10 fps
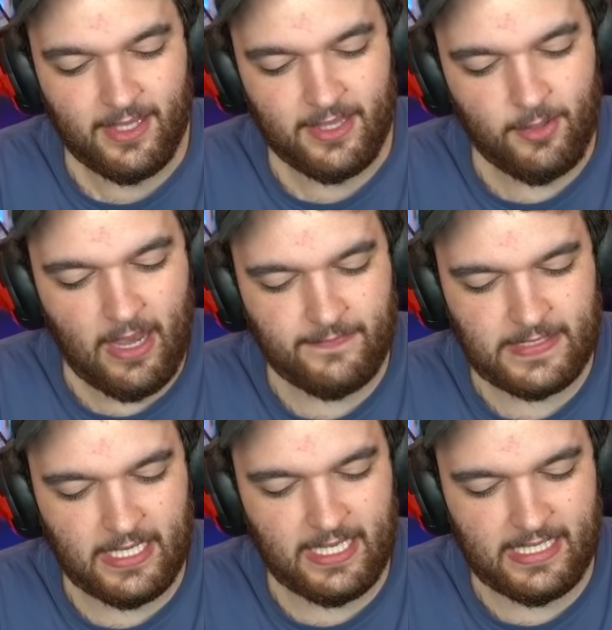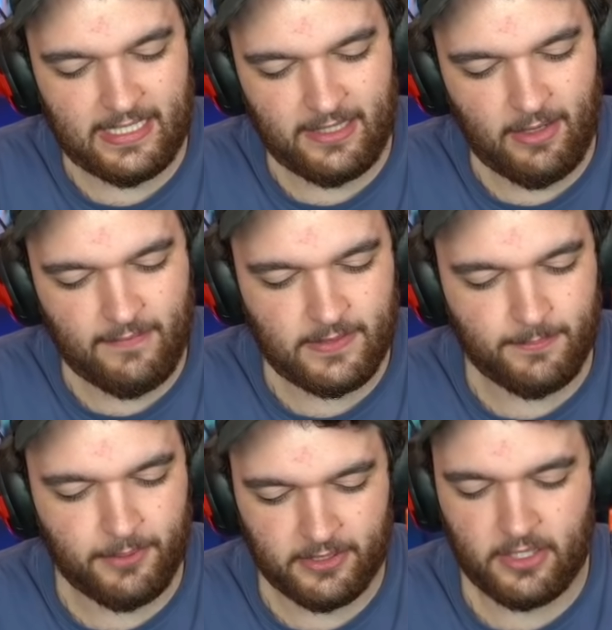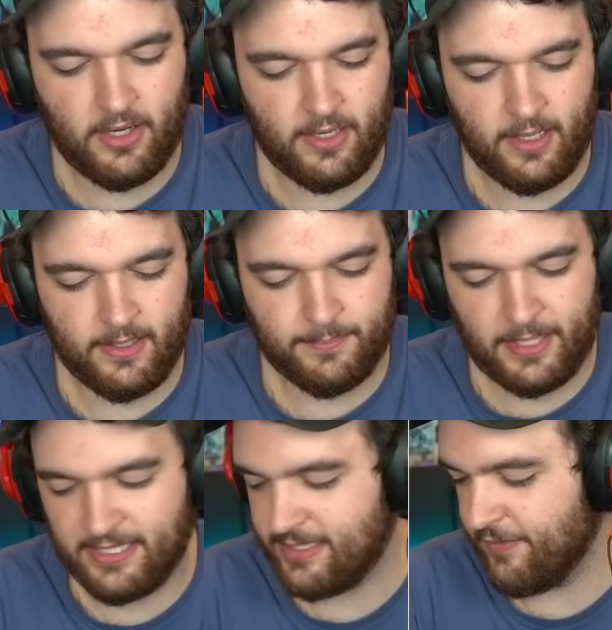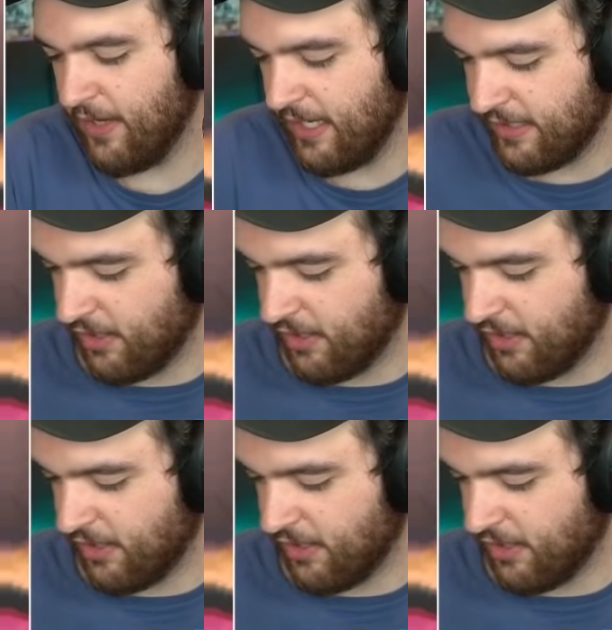you have to you have to put a card uh, penny sleeve on it,